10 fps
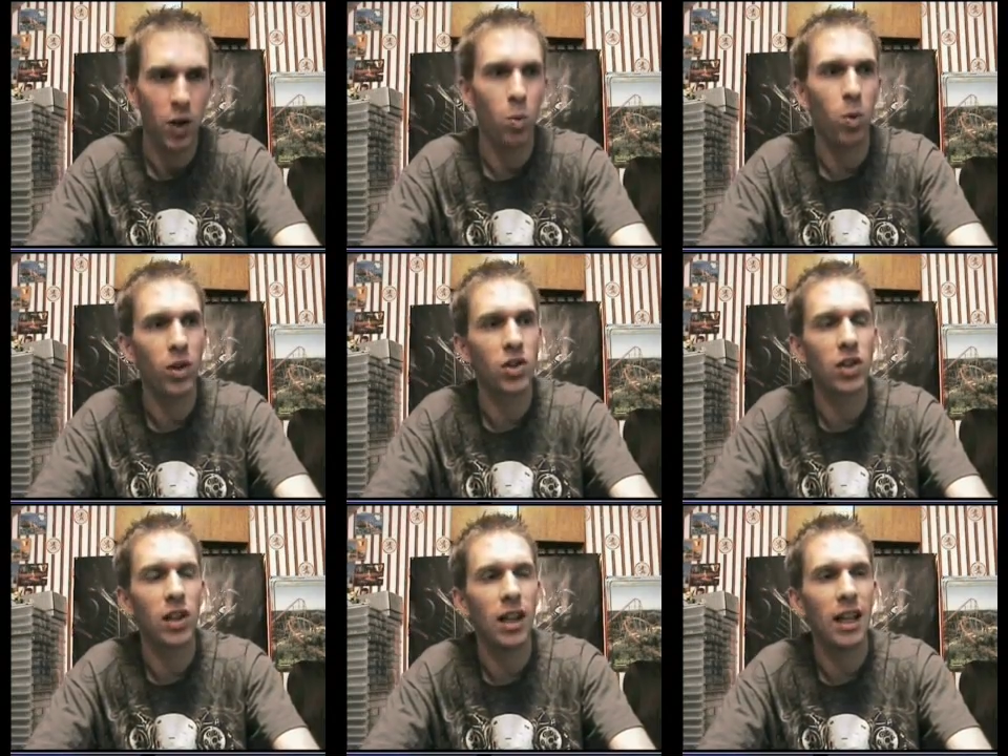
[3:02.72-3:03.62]
got
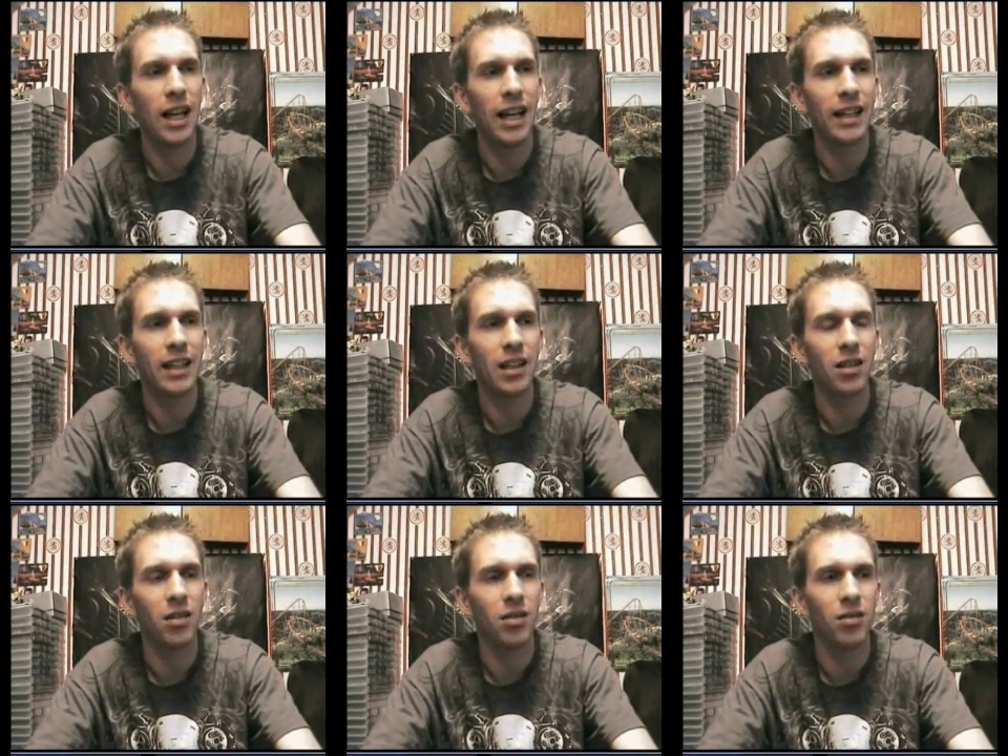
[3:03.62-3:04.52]
ones like
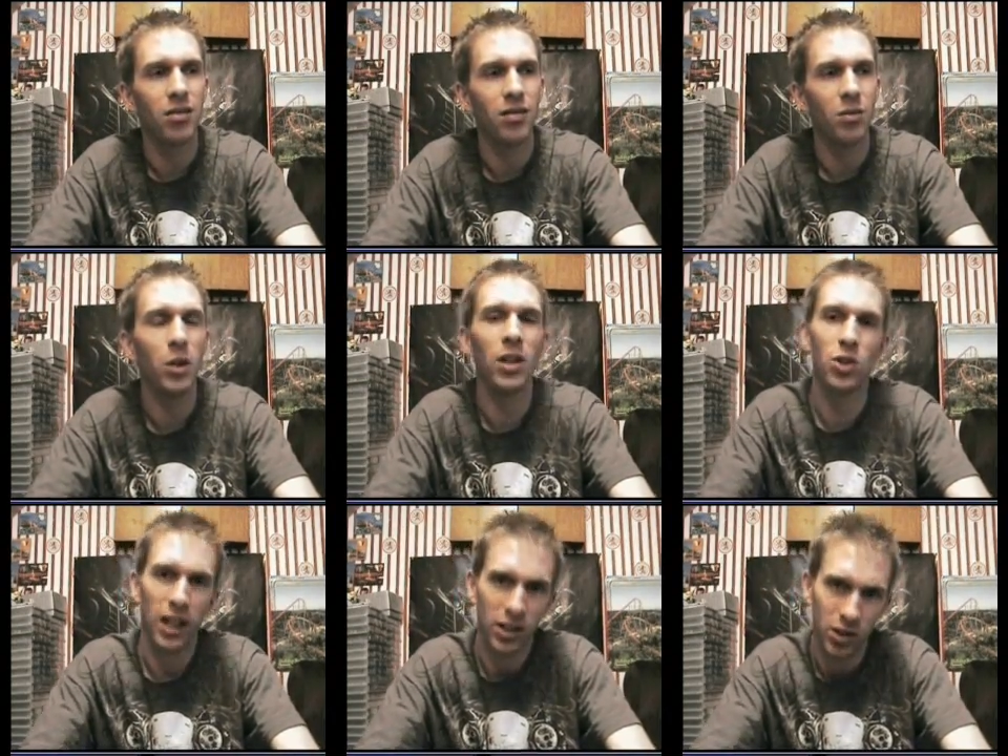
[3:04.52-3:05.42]

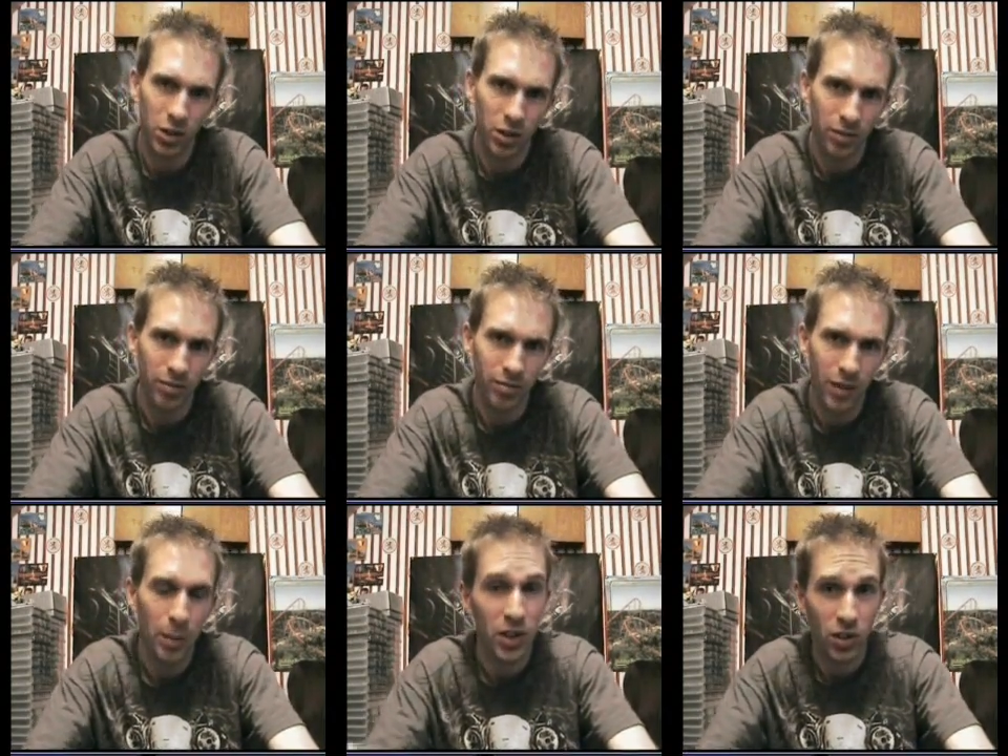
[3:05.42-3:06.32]
Wheeljack's gun.
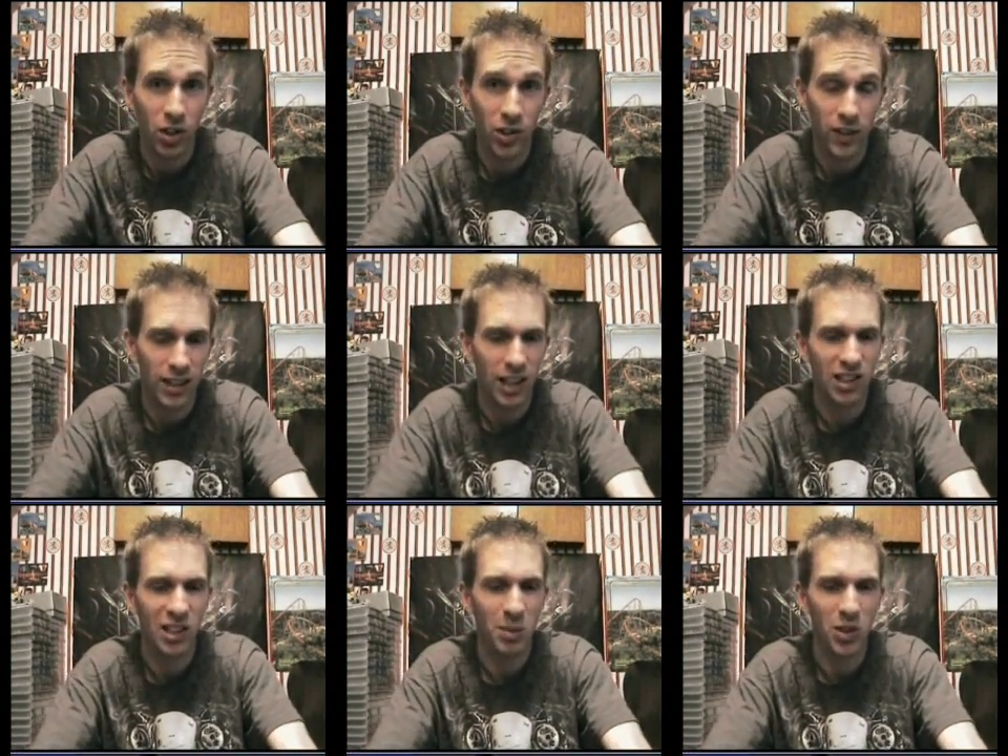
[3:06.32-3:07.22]
I mean, his sword's
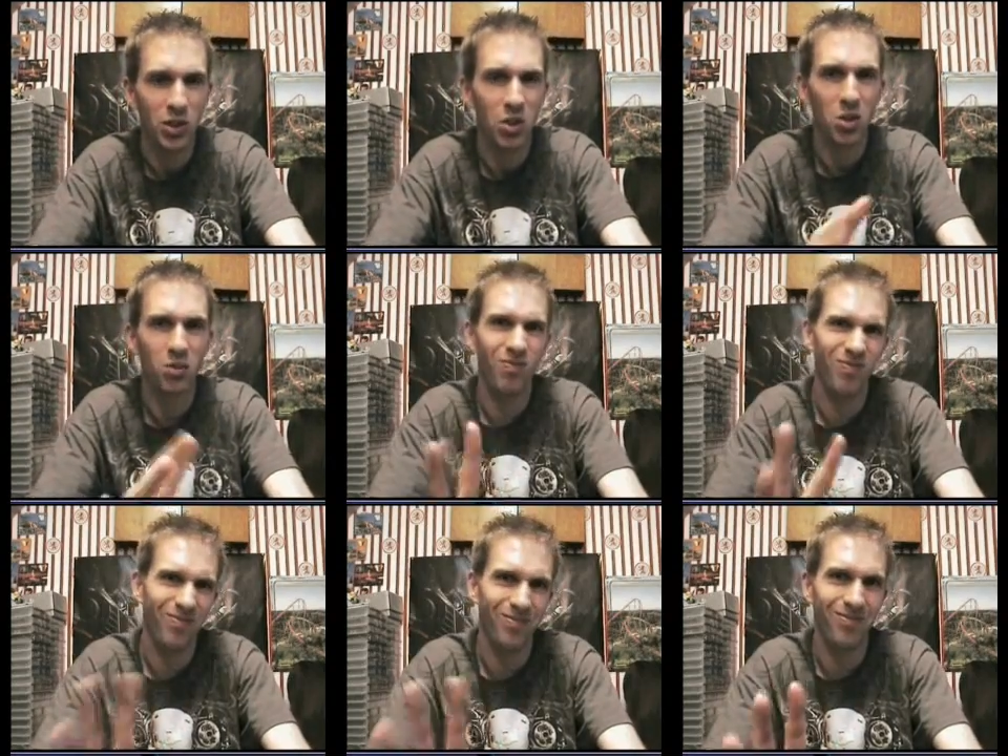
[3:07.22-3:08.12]
fantastic, but his gun
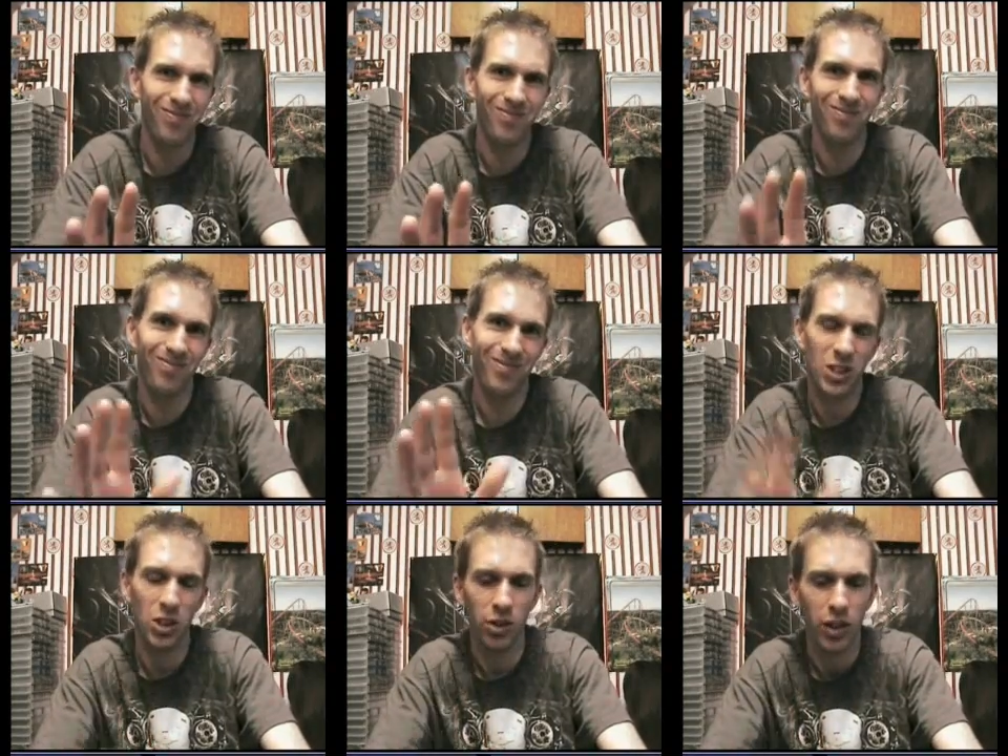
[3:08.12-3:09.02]

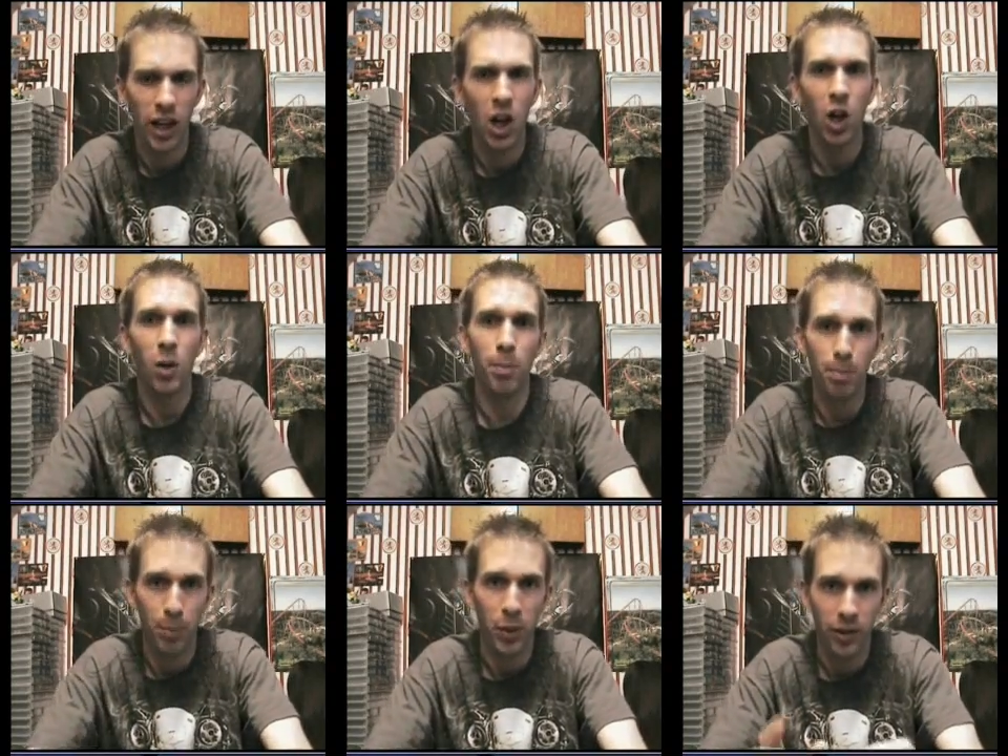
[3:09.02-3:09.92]
is good.
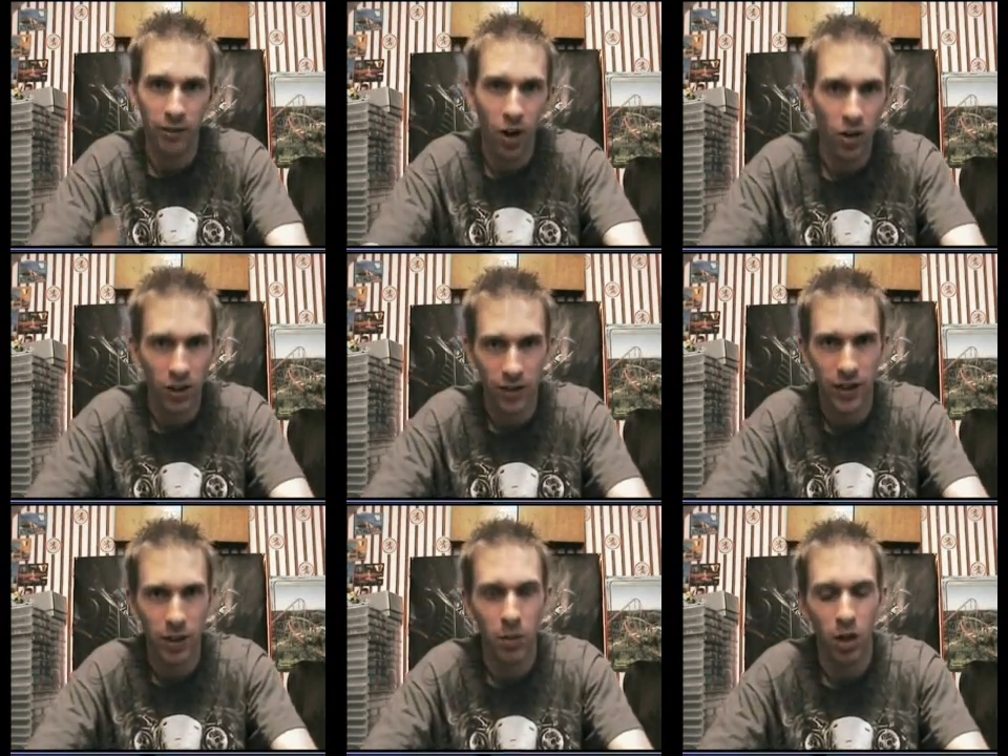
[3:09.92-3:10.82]
But of all of
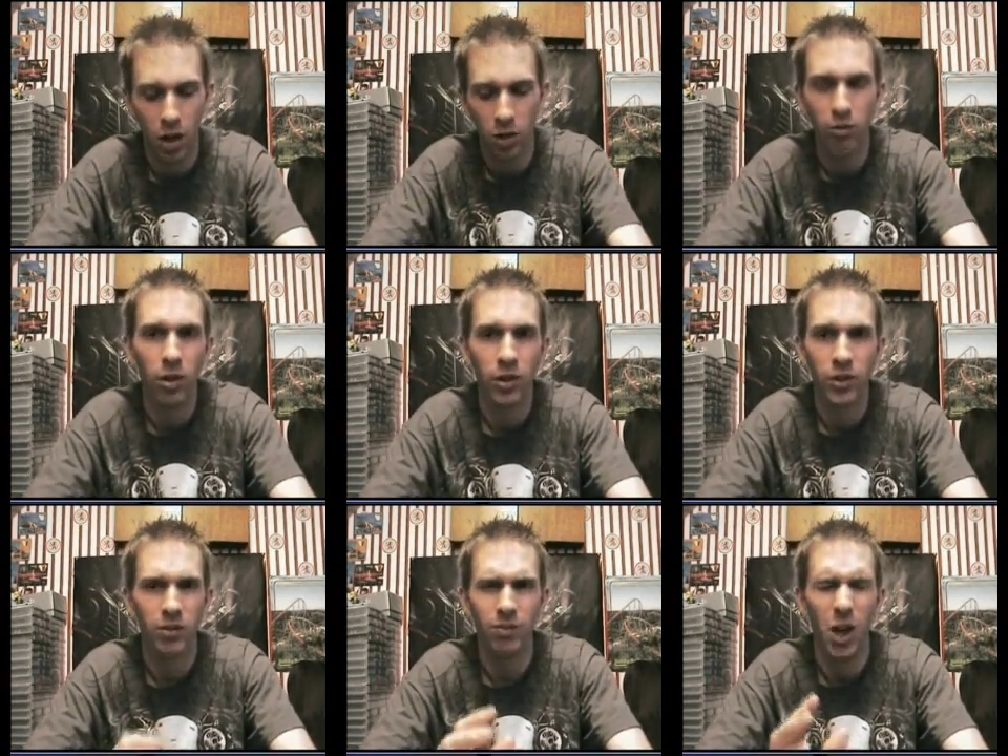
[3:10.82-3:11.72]
them, Hot
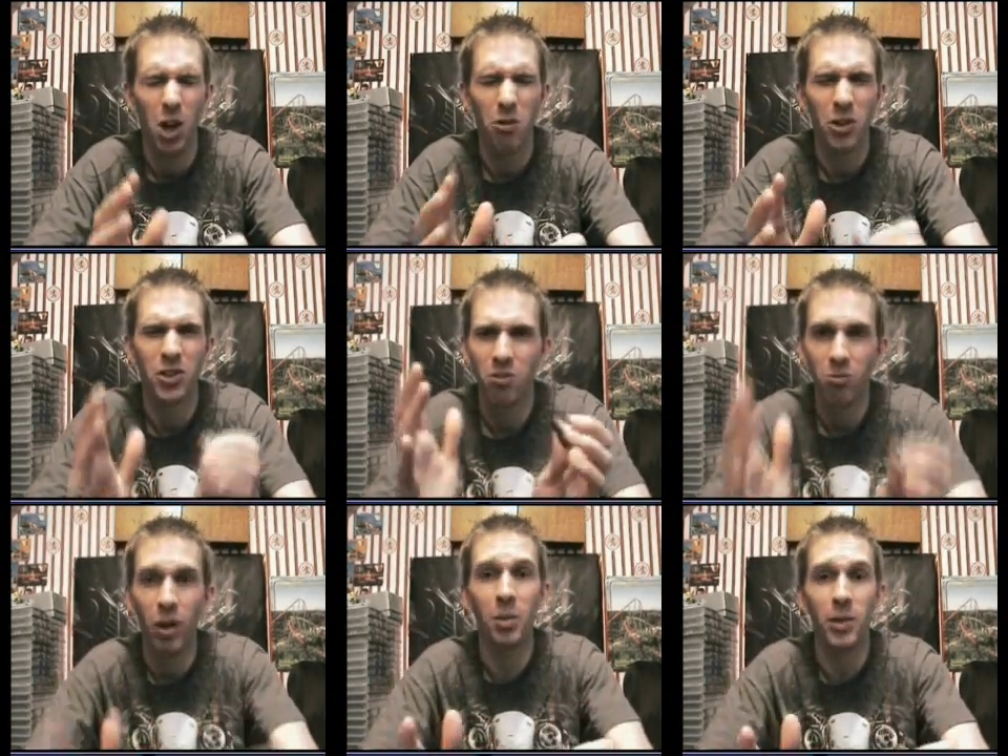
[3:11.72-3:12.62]
Rod's
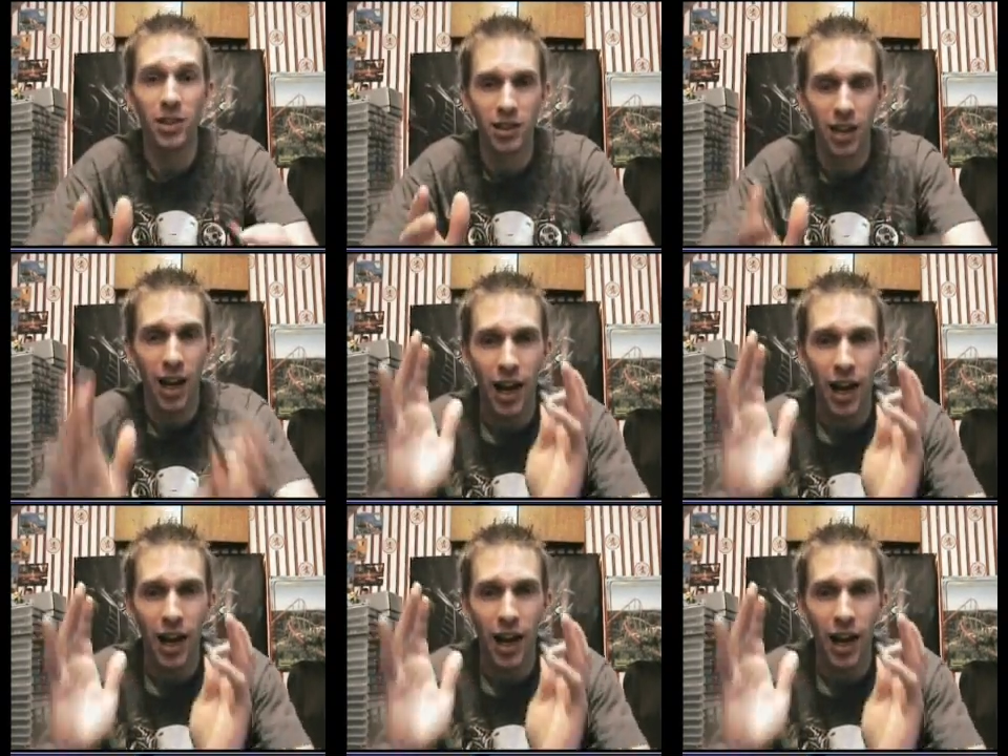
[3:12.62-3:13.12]
Rodimus's